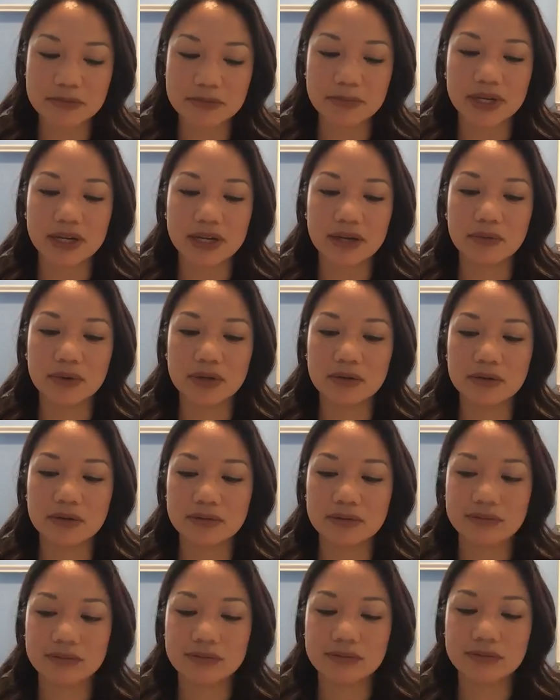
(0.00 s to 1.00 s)
but I
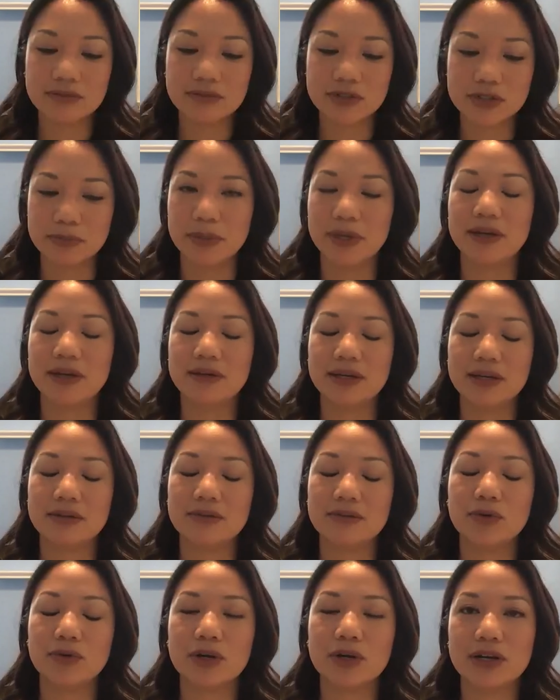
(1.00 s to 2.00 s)
will respond. I
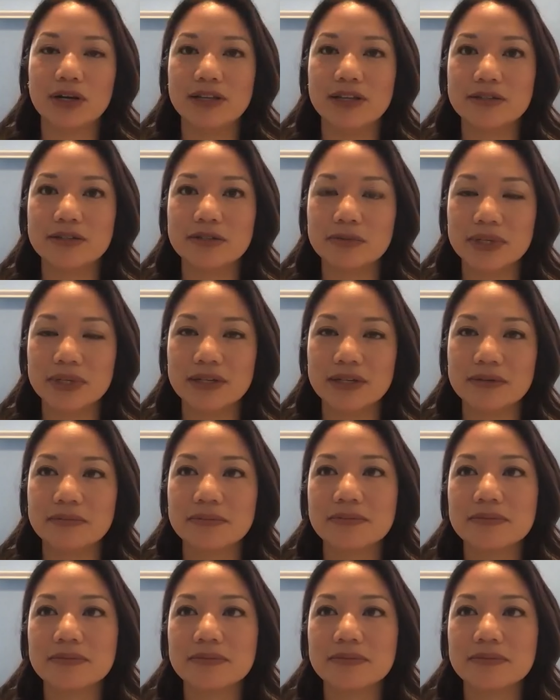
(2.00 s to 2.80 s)
can work on it this weekend.